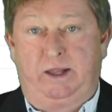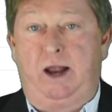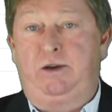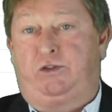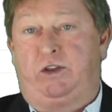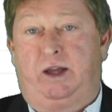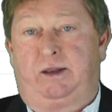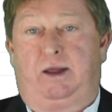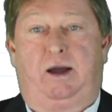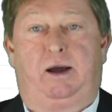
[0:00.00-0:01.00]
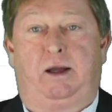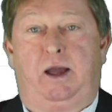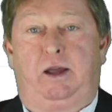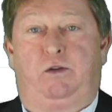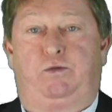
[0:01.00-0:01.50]
Then you see that
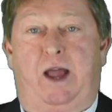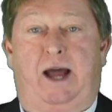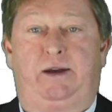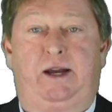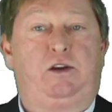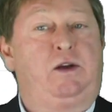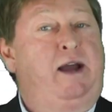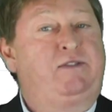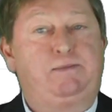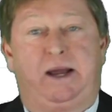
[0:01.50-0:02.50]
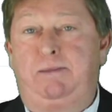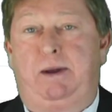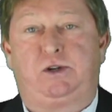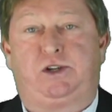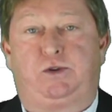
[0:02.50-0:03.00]
you've added it. You can have as many
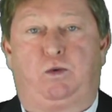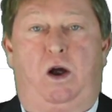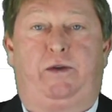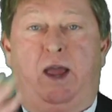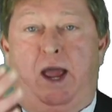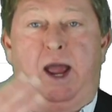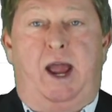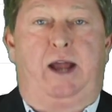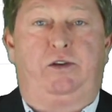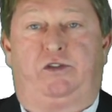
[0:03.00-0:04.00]
memberships as you want and you'll